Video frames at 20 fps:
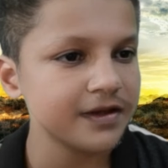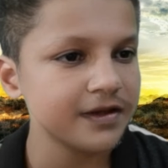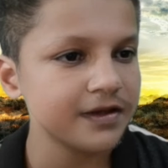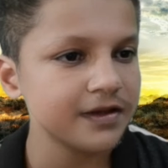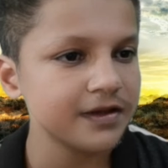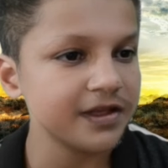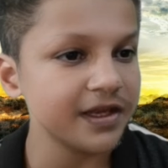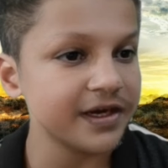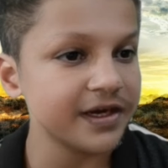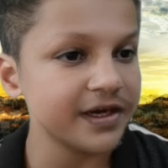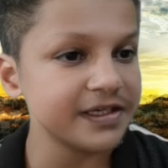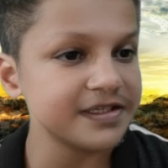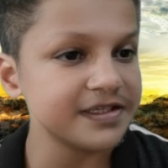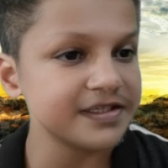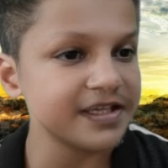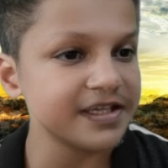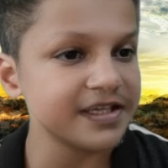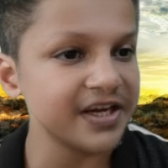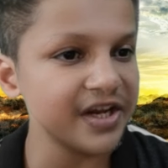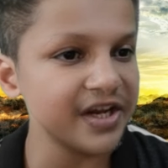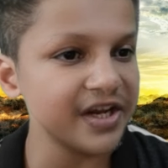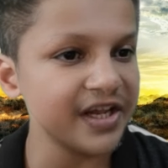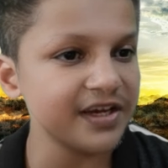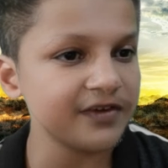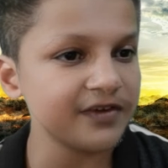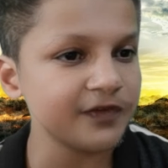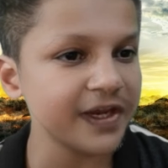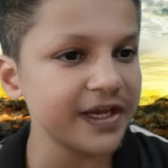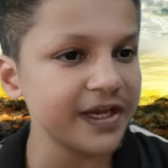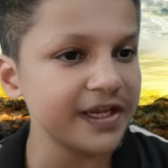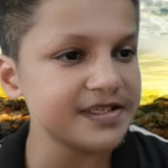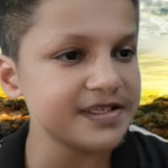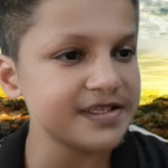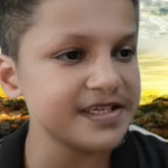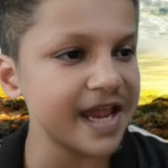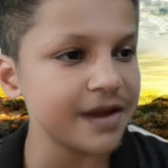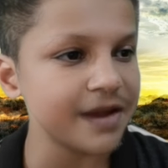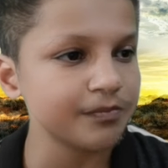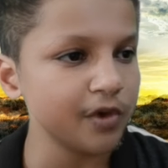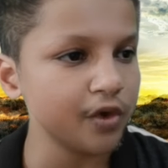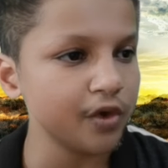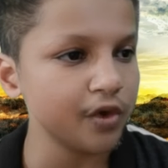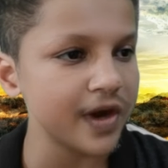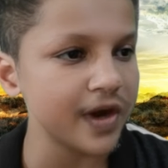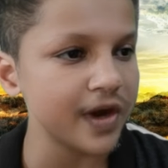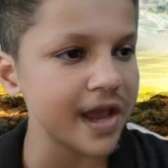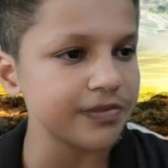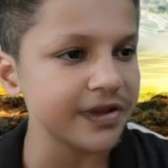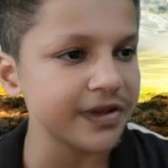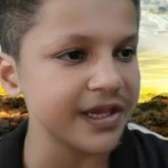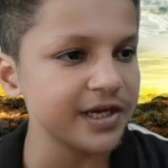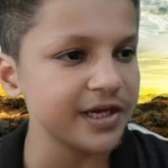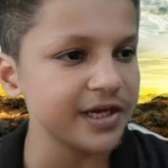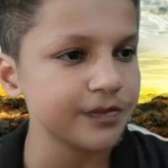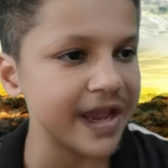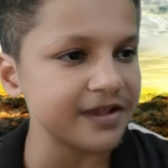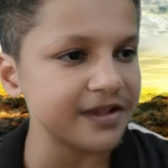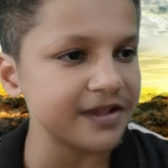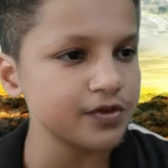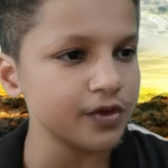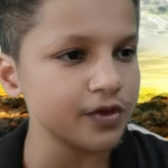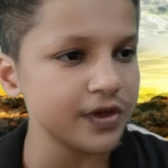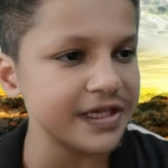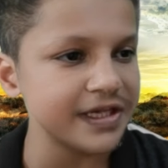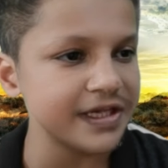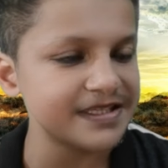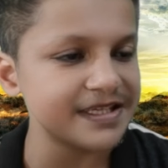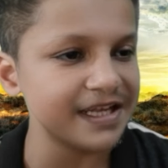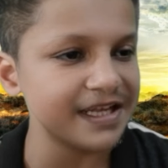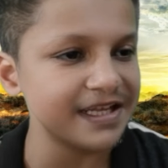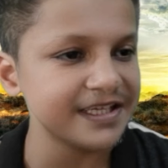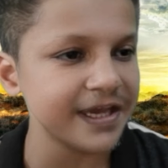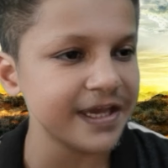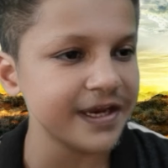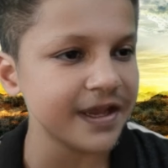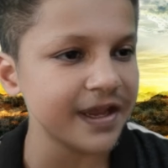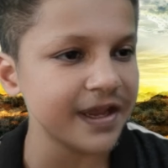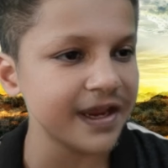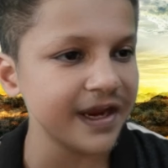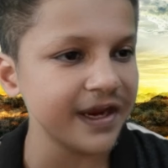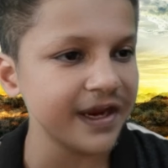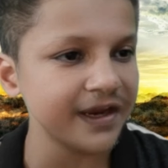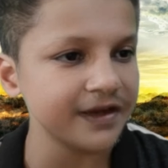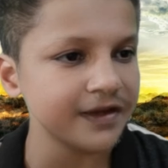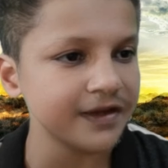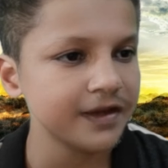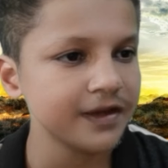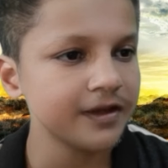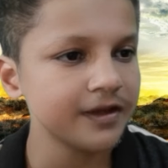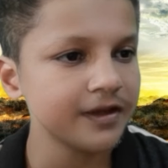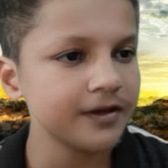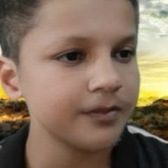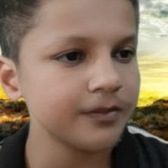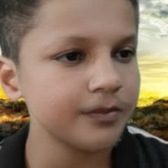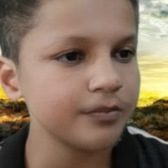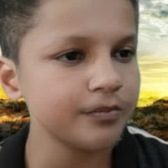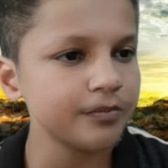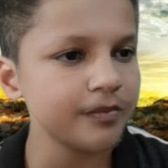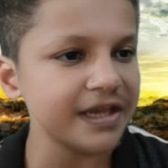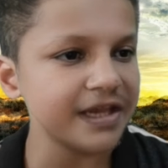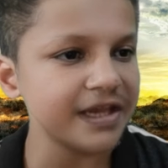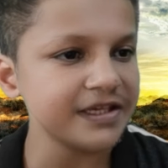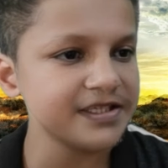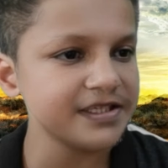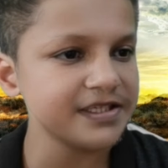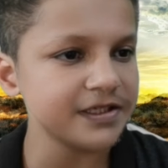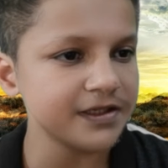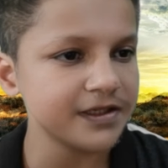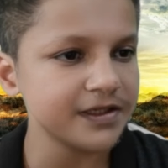There is the green-faced Gamora played by Zoe Saldana and mighty